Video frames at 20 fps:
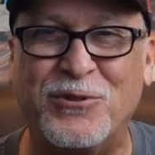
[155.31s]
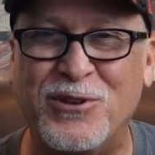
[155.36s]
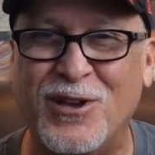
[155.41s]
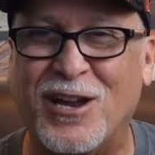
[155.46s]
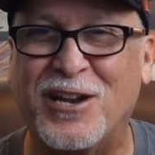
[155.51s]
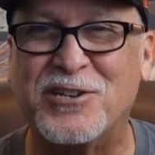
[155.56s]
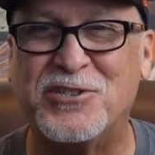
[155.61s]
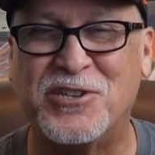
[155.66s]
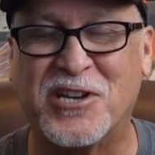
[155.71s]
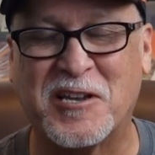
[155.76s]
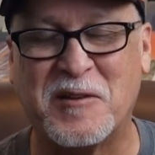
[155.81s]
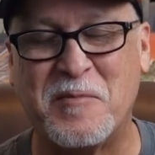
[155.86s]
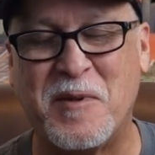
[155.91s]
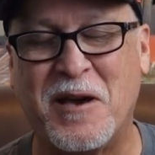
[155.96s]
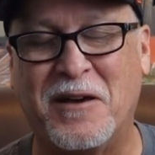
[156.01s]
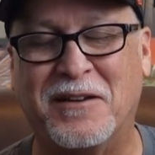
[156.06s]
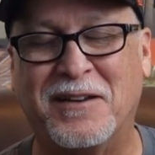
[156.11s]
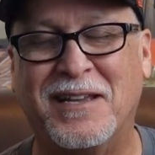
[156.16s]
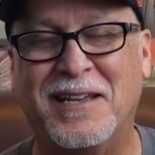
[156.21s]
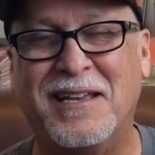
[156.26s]
You got to check them
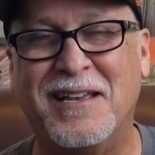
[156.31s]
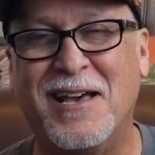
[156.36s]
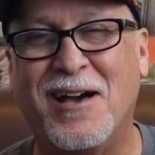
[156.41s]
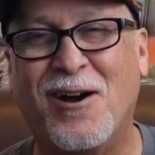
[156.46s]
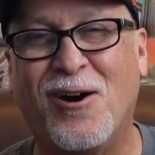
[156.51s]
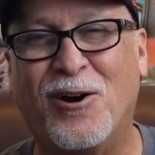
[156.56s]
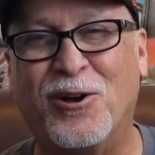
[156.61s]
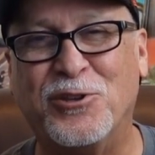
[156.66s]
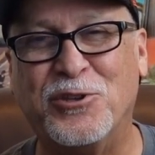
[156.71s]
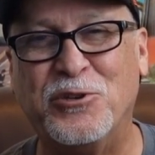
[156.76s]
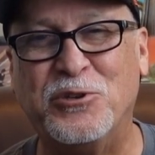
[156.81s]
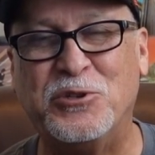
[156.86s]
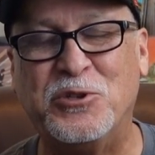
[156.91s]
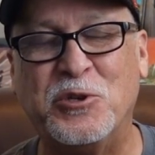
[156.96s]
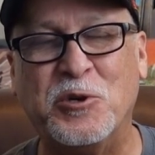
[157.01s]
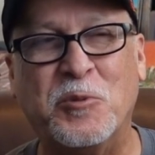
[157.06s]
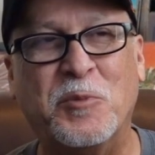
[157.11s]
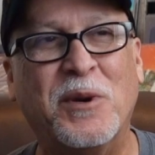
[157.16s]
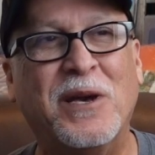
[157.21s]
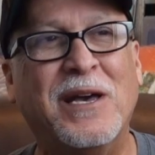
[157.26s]
out on
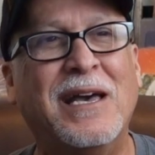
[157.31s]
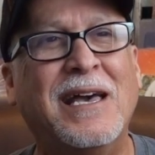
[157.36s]
YouTube.